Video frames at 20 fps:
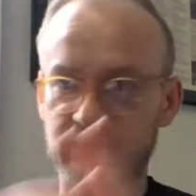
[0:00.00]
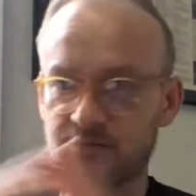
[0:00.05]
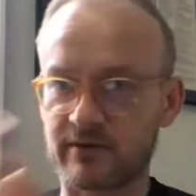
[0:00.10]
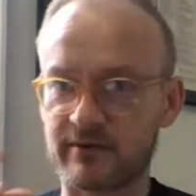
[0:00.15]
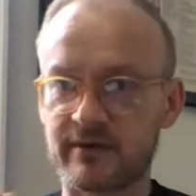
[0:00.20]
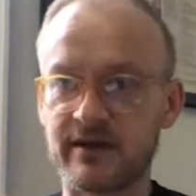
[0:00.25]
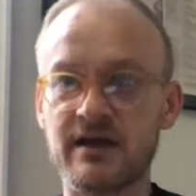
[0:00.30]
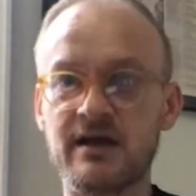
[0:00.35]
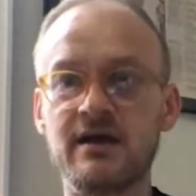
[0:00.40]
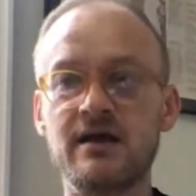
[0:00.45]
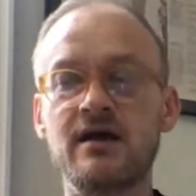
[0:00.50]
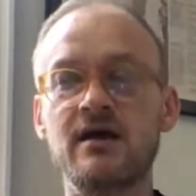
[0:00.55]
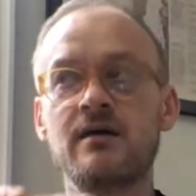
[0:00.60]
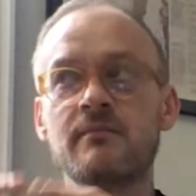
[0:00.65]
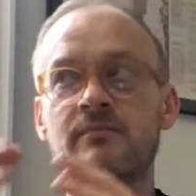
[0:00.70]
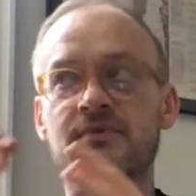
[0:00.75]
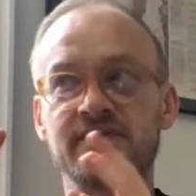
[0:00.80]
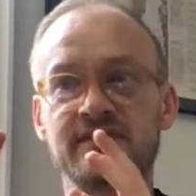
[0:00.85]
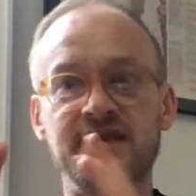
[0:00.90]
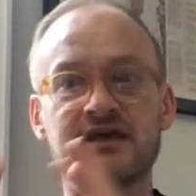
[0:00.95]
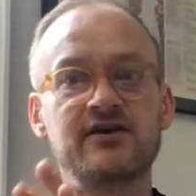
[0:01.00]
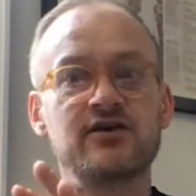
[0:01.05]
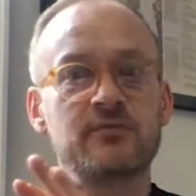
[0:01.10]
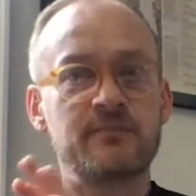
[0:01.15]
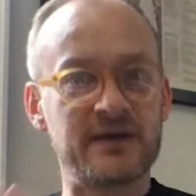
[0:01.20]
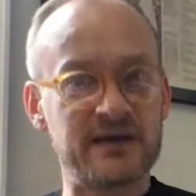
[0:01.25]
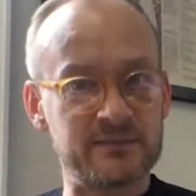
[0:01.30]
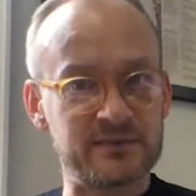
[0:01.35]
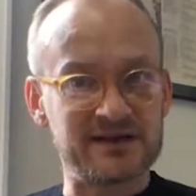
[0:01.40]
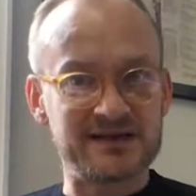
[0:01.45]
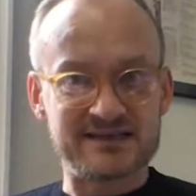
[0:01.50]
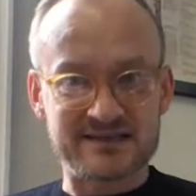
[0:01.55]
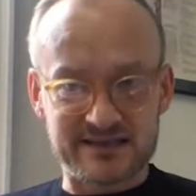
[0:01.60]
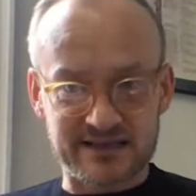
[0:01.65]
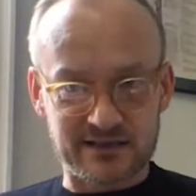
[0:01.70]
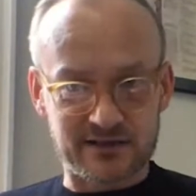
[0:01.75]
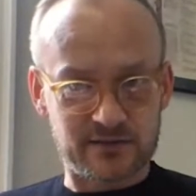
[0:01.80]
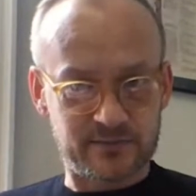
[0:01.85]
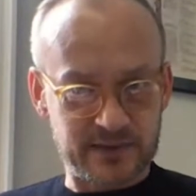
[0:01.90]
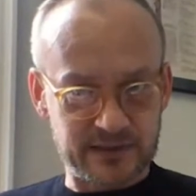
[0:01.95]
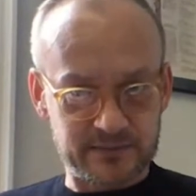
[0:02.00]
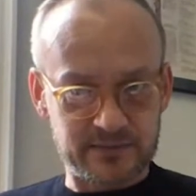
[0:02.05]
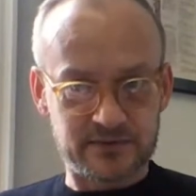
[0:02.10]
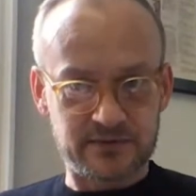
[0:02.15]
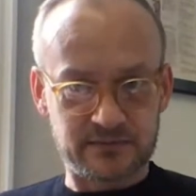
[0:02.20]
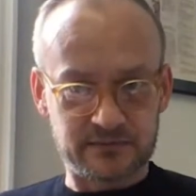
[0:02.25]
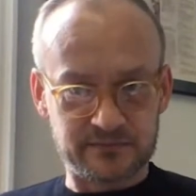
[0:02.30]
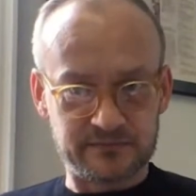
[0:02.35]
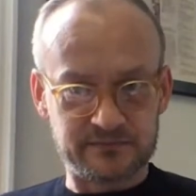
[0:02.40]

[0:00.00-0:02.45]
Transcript: go, but theatre people is theatre people.